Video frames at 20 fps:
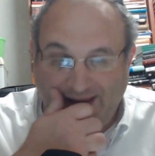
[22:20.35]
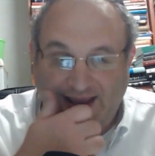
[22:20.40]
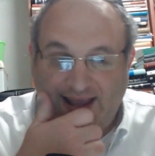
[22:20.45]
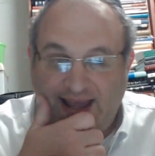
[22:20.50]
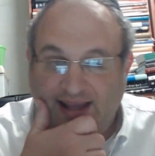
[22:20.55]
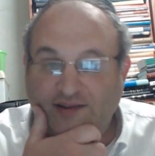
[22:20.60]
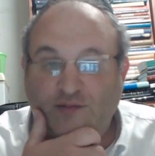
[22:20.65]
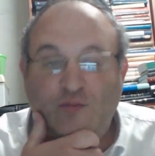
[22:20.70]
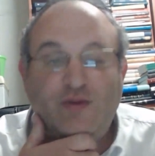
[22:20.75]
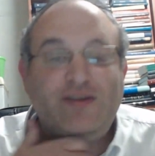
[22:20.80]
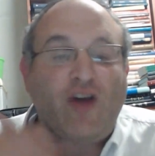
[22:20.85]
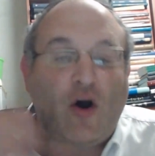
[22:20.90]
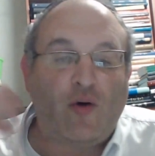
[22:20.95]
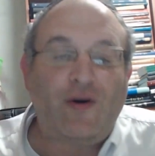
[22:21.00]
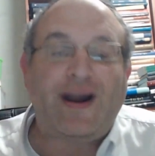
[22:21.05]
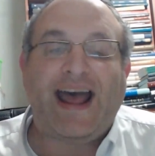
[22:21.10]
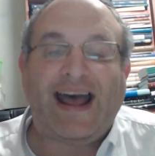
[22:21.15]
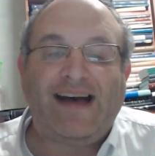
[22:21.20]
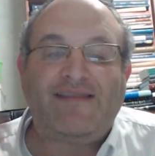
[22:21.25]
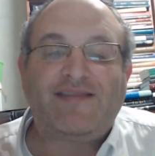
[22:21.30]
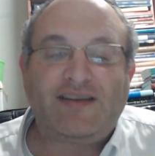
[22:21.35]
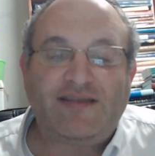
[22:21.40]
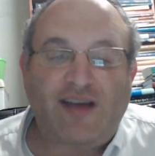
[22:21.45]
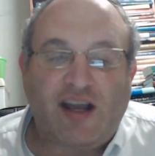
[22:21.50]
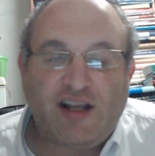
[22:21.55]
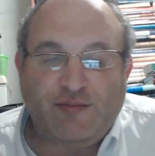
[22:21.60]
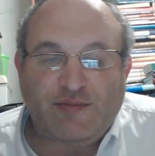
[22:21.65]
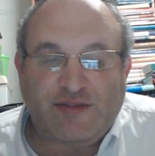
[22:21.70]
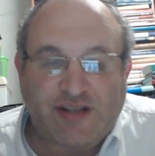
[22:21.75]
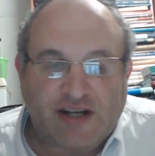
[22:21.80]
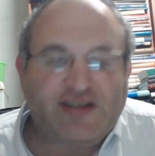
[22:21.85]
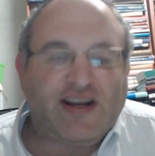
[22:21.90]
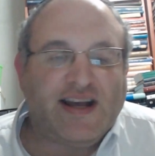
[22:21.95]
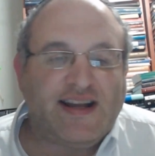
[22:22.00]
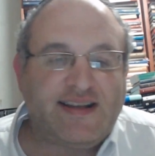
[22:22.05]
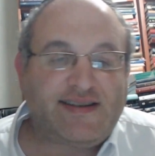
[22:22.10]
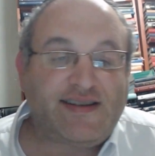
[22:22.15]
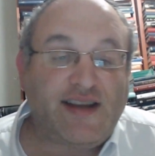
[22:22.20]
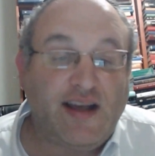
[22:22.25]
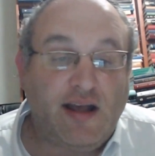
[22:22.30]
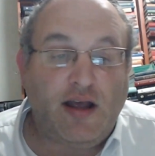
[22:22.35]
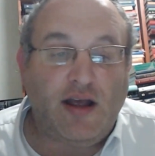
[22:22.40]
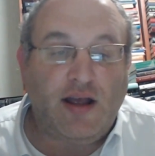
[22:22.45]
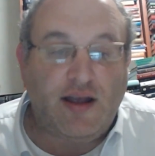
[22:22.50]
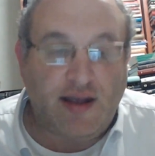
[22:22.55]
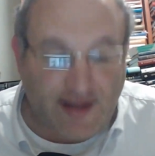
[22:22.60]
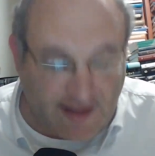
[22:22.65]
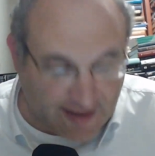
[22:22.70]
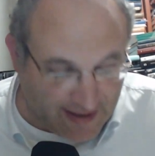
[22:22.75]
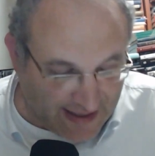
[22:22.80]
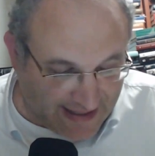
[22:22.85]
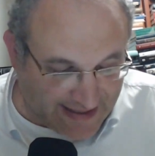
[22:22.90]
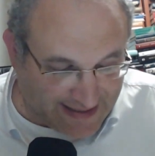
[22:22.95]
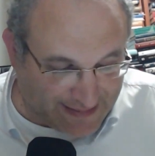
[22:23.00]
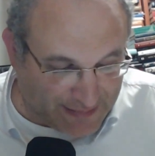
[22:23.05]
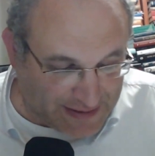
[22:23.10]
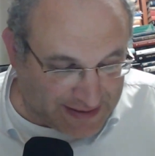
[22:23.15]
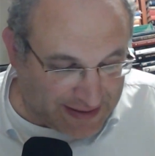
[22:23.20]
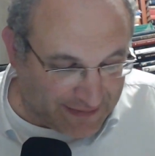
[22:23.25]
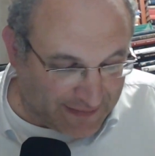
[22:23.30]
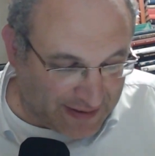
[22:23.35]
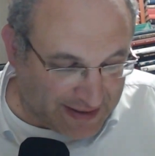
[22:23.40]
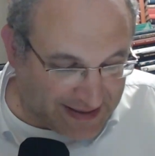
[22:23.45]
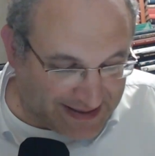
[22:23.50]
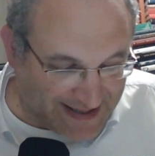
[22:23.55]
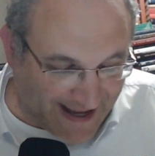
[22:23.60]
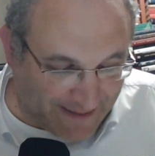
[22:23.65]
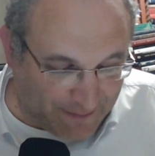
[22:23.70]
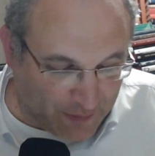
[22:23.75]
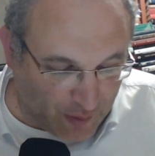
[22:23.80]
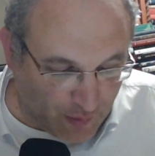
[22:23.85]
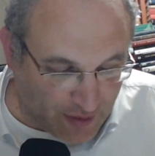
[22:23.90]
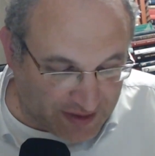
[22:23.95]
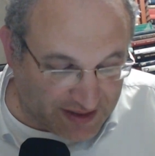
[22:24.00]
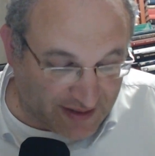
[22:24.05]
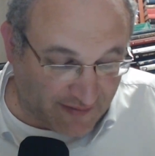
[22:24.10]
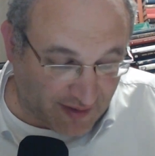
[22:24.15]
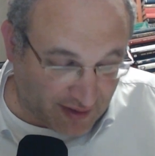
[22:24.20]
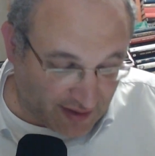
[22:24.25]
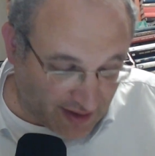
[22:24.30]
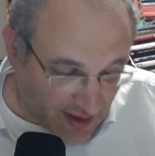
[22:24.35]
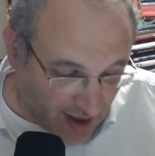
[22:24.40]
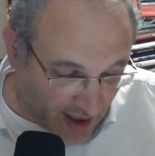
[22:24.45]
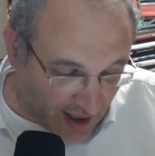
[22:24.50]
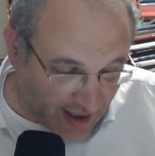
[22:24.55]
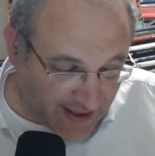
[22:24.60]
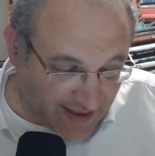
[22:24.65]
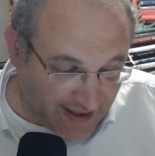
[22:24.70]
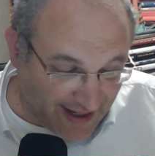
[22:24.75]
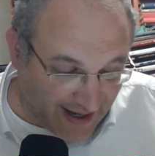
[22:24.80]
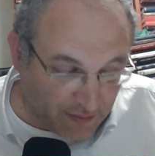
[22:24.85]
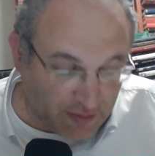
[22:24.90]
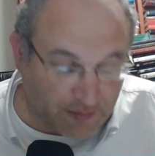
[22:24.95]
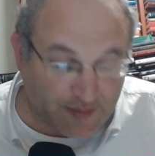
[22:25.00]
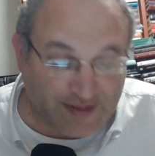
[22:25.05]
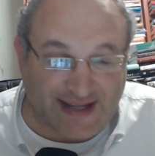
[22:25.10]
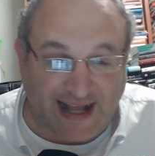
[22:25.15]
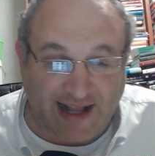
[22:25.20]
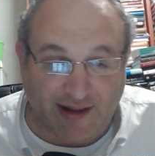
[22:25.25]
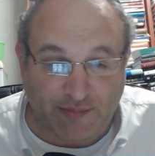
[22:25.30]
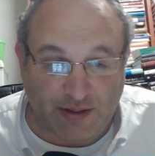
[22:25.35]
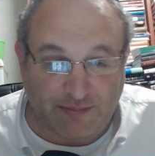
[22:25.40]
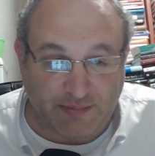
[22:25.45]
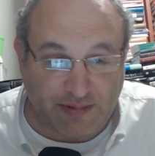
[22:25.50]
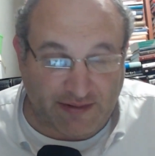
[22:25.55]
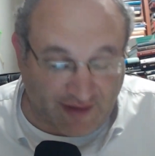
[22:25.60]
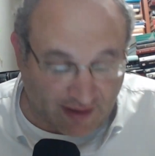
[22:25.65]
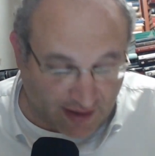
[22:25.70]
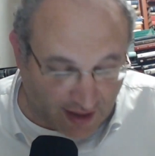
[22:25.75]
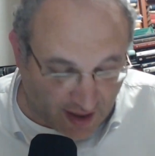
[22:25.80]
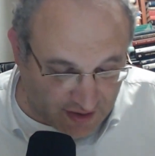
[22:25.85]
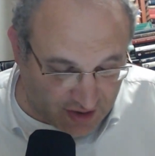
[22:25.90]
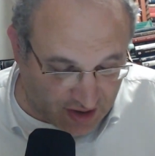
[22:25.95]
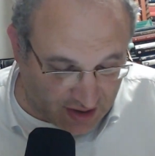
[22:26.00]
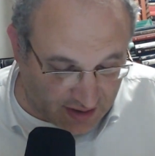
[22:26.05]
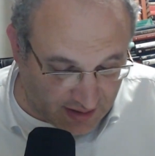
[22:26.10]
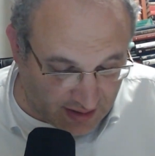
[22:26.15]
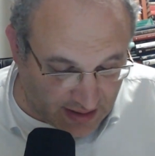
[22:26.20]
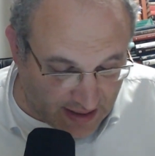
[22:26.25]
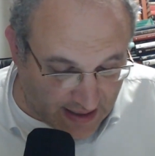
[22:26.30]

And we don't have gedolim such as his specific example was the Vilna Gaon and Reb Zalman Volozhiner